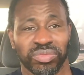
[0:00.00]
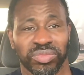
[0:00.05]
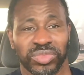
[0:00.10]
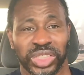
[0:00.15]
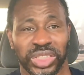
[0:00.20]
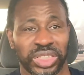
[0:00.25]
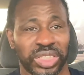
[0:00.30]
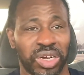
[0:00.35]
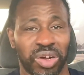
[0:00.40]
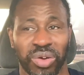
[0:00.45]

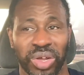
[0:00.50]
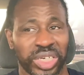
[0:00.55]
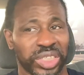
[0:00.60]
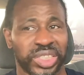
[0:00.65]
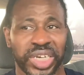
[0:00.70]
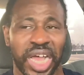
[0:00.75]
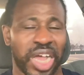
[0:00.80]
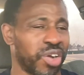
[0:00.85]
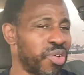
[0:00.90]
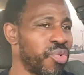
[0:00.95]
You know, it's
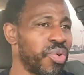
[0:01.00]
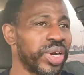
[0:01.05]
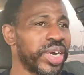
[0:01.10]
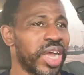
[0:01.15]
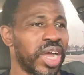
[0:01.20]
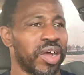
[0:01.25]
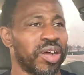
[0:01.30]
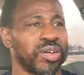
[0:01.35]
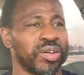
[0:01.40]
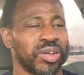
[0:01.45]
not going
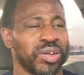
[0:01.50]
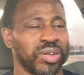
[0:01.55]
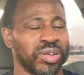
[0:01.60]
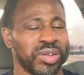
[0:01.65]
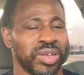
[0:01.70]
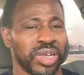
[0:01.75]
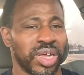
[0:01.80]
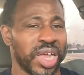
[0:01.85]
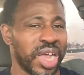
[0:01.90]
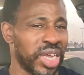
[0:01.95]
down.
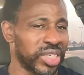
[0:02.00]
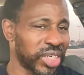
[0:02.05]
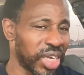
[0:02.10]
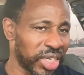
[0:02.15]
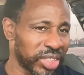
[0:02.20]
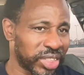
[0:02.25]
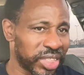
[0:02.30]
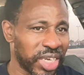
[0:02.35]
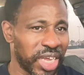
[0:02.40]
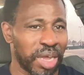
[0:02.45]
As I
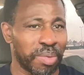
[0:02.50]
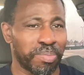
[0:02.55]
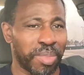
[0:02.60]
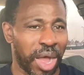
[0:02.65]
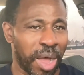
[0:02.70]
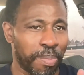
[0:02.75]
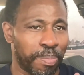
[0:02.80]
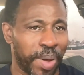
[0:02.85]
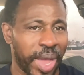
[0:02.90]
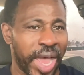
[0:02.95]
said,
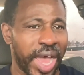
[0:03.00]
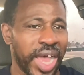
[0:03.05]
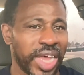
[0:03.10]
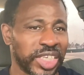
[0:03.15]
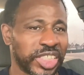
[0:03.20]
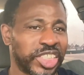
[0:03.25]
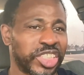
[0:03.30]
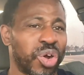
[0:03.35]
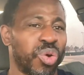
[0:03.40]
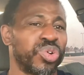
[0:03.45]
my
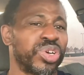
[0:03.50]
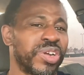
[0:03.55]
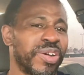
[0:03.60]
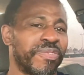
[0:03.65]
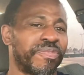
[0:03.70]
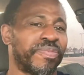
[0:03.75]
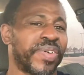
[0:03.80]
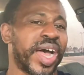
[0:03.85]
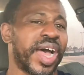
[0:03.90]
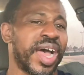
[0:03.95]
past don't
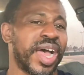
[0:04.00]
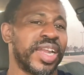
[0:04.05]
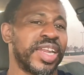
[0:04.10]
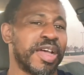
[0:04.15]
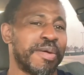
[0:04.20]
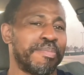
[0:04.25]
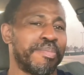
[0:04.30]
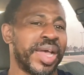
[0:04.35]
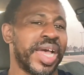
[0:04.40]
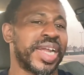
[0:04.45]
define
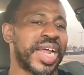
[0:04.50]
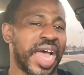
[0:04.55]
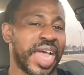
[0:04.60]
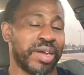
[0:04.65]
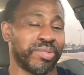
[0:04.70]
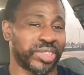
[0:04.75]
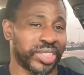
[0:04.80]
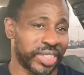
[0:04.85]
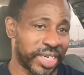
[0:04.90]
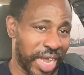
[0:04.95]
the man I
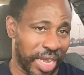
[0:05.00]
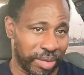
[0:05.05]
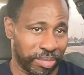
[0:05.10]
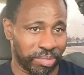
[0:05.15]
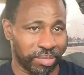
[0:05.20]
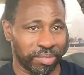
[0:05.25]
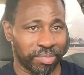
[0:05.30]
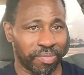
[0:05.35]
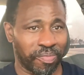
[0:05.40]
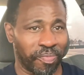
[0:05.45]
am today.
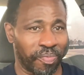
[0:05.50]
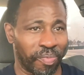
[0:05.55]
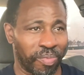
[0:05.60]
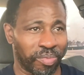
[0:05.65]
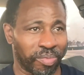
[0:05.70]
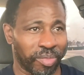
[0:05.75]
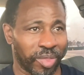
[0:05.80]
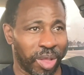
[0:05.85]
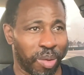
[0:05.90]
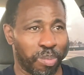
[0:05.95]

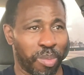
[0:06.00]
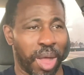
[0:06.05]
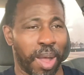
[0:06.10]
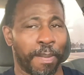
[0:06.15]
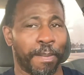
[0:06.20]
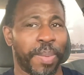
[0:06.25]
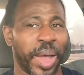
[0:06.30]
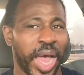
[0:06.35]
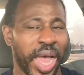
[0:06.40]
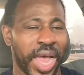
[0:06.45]
My
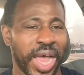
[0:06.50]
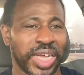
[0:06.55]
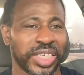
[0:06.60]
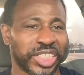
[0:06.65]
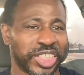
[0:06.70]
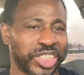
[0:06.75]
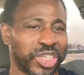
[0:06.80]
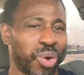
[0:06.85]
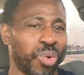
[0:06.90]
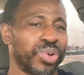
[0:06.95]

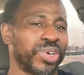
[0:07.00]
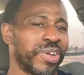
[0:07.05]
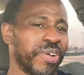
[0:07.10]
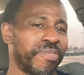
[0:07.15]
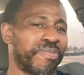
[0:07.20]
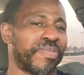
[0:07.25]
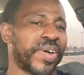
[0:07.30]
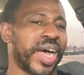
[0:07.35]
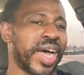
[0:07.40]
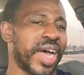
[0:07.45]
past don't
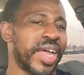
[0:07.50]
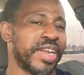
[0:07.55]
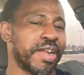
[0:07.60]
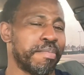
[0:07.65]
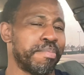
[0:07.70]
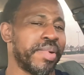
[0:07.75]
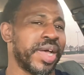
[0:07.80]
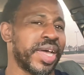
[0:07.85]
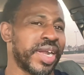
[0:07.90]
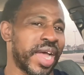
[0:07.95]
define the
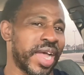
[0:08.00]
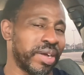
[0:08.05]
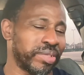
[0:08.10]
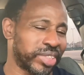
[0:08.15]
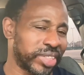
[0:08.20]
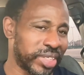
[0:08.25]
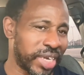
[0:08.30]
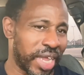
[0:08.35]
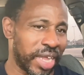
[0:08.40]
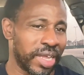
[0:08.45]
man I am
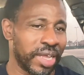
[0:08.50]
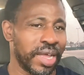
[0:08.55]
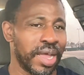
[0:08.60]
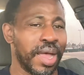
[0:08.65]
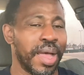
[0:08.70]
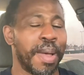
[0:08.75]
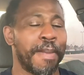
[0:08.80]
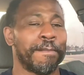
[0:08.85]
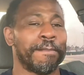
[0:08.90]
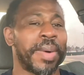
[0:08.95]
today.
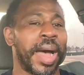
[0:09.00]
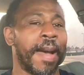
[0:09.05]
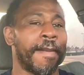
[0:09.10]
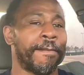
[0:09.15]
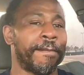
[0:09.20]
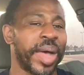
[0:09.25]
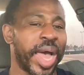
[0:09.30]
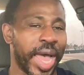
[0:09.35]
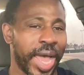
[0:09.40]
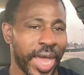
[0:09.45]
My
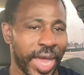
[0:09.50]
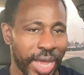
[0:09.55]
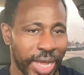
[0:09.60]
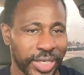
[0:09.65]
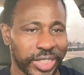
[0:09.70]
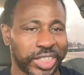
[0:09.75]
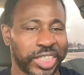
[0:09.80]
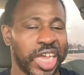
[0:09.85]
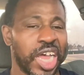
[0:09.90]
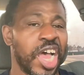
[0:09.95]

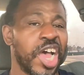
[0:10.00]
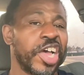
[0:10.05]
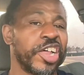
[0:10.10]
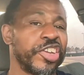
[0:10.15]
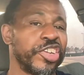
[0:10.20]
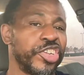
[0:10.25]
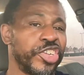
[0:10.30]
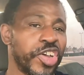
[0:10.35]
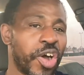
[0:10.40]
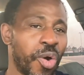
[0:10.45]
past
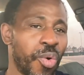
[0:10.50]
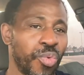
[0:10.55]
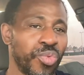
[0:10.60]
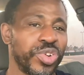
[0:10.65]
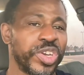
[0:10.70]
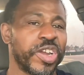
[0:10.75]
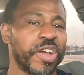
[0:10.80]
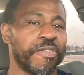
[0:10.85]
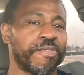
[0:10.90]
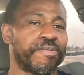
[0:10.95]

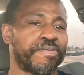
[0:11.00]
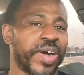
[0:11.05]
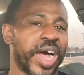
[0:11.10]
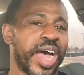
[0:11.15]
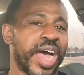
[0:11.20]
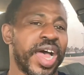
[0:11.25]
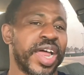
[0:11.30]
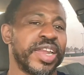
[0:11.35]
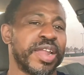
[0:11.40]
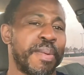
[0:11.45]
don't
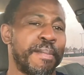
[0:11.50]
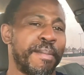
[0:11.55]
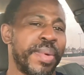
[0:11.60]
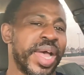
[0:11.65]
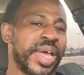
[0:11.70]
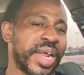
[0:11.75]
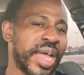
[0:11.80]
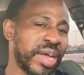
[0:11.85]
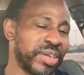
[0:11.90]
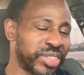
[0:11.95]
define the
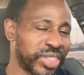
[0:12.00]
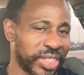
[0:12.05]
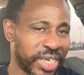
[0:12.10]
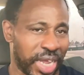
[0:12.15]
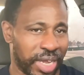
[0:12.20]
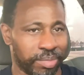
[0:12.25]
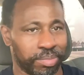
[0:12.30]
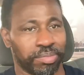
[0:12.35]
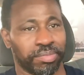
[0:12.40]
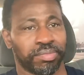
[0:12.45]
man I am
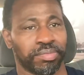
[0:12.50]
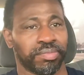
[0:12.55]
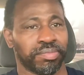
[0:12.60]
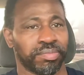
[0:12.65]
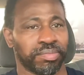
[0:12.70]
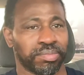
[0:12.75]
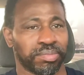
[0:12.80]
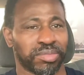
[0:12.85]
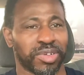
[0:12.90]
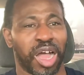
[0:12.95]
today.
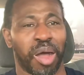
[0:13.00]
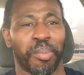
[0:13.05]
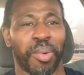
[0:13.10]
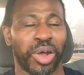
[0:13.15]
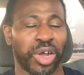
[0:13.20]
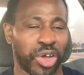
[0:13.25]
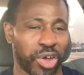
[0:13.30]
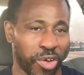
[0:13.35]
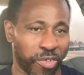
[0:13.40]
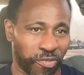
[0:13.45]
I'm a
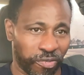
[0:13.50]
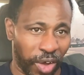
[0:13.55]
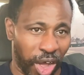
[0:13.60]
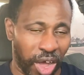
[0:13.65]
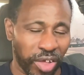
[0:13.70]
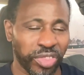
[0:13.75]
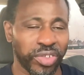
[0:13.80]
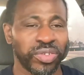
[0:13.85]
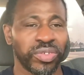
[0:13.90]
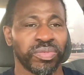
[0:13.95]
good
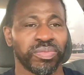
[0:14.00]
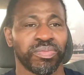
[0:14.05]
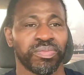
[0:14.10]
father.